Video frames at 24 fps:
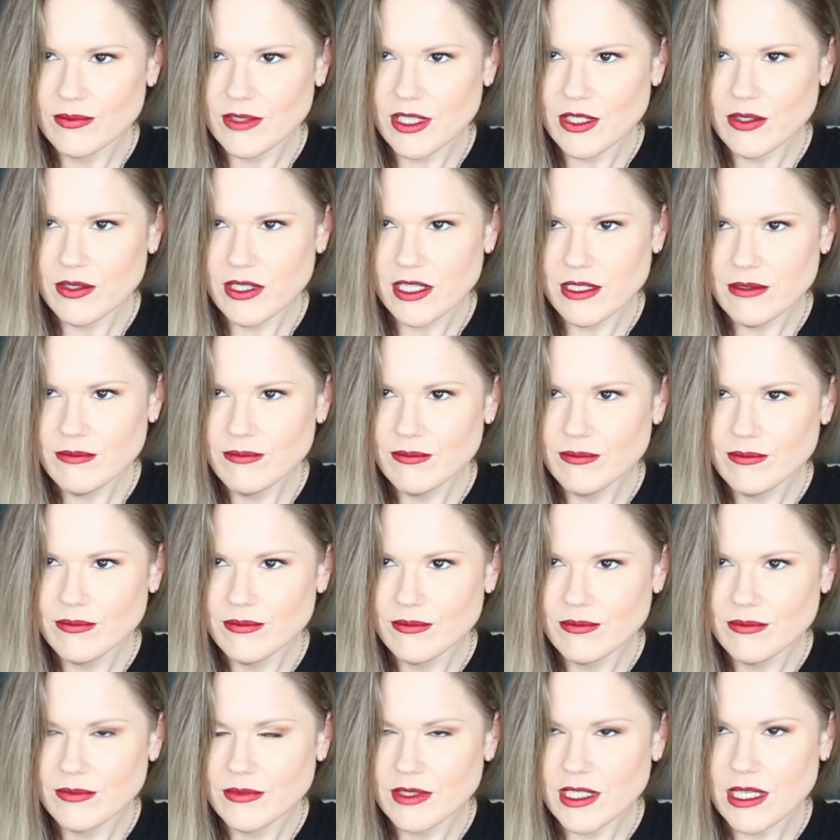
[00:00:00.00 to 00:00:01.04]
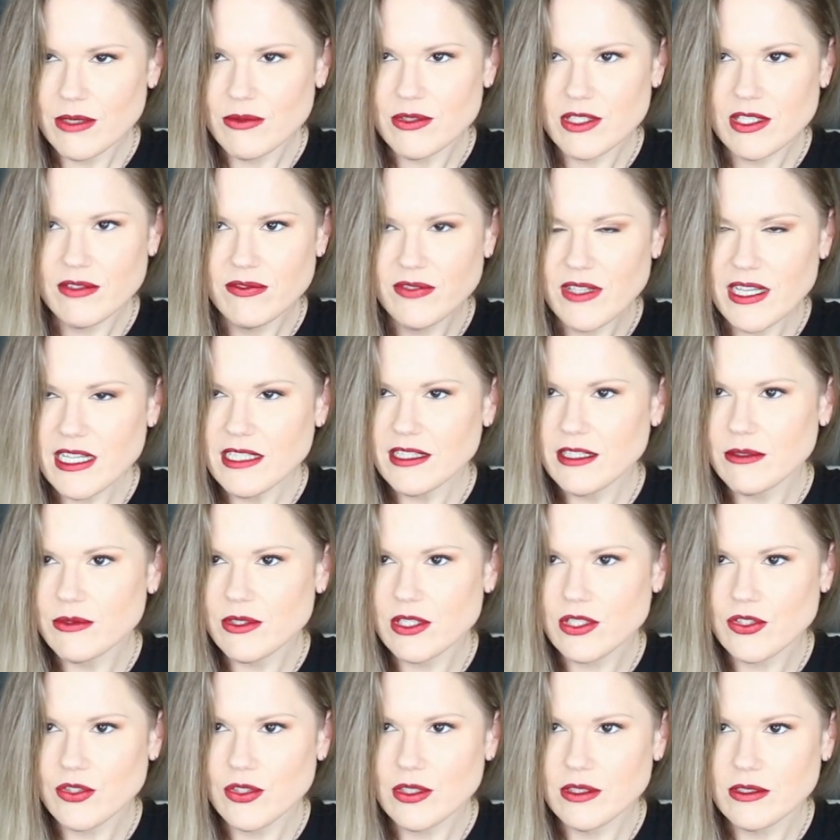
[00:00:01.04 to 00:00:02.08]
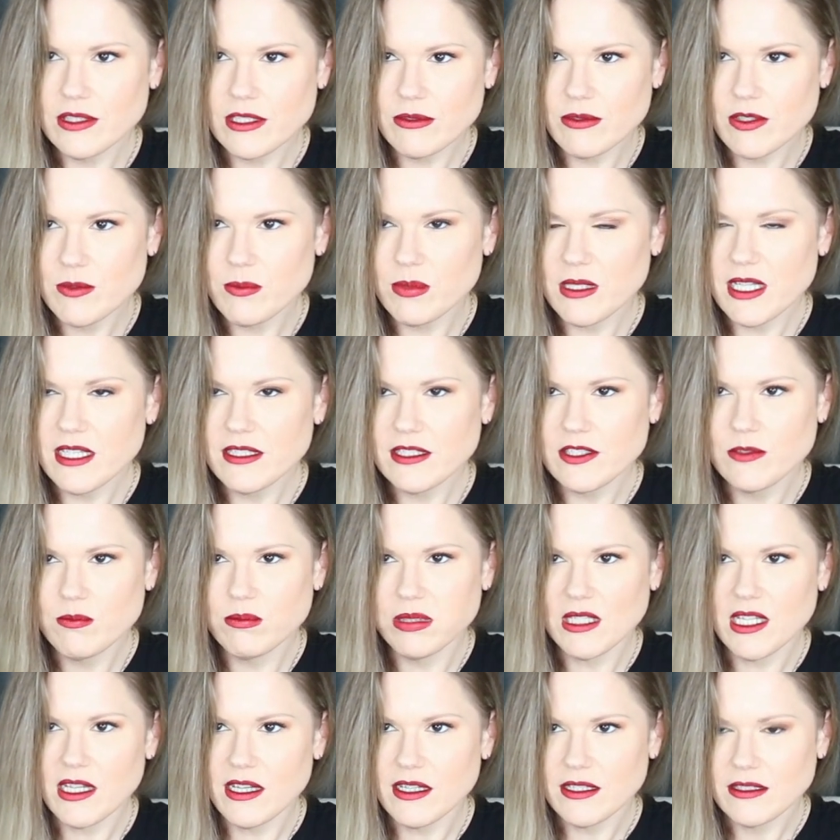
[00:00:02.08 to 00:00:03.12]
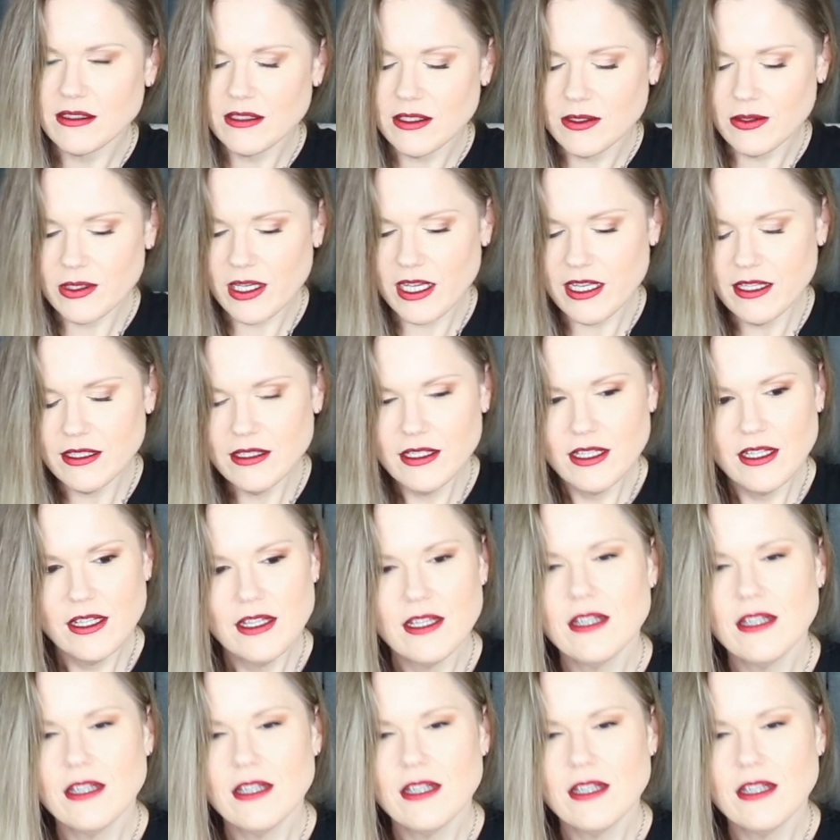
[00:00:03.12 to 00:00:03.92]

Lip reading: Okay. There was a fight. There was a struggle. There was blockage. Blah. Okay.